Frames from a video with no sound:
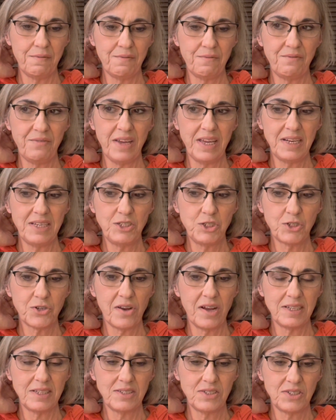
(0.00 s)

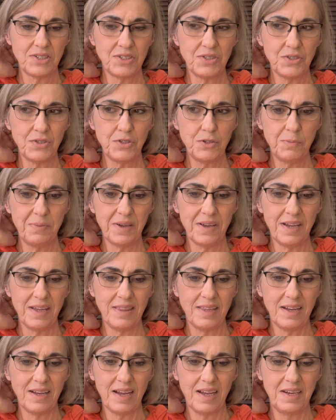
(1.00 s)
Fanatron tube,
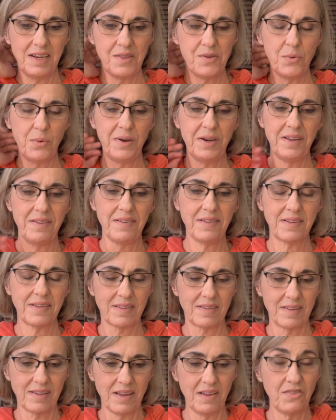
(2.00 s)
and another one is
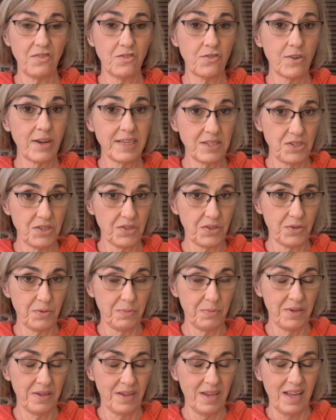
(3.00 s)
a straight tube.
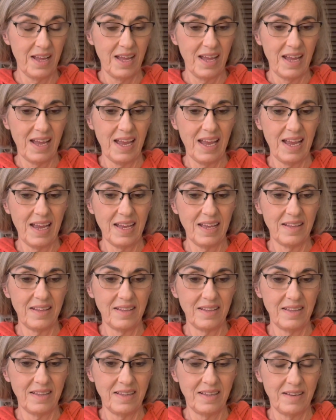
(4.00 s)

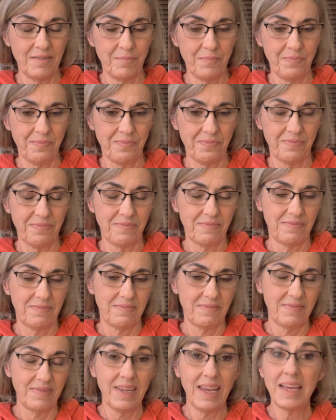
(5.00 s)
And
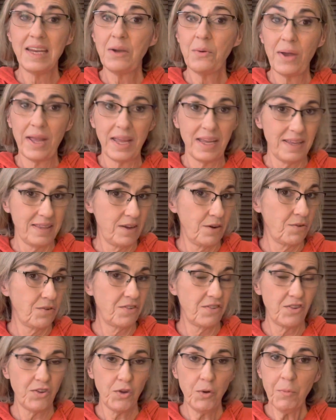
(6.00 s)
anyway, they're
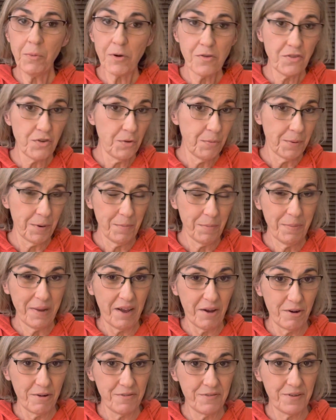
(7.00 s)
super, super
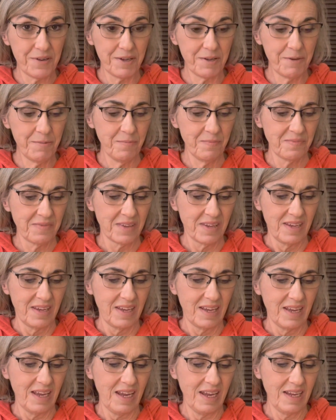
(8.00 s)
powerful.
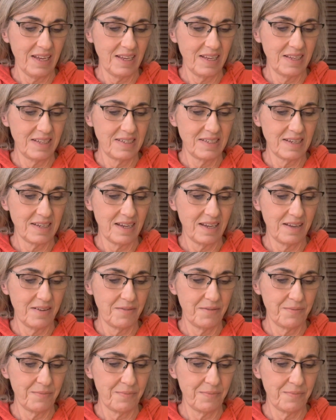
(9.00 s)
And